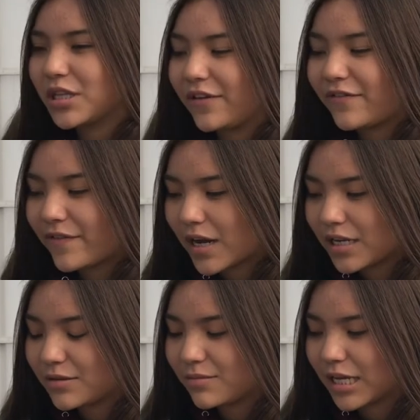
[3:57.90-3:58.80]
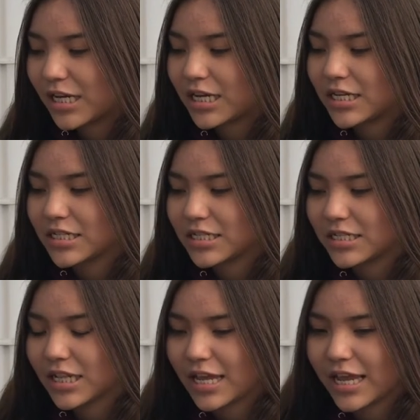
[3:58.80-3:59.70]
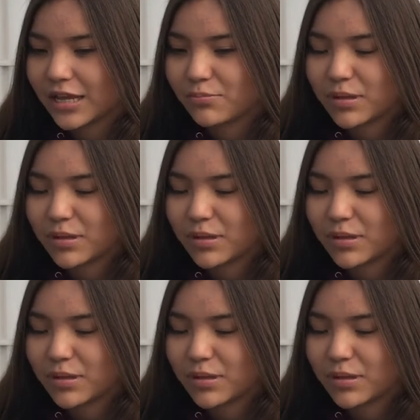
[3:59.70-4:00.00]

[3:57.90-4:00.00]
really fun because, like,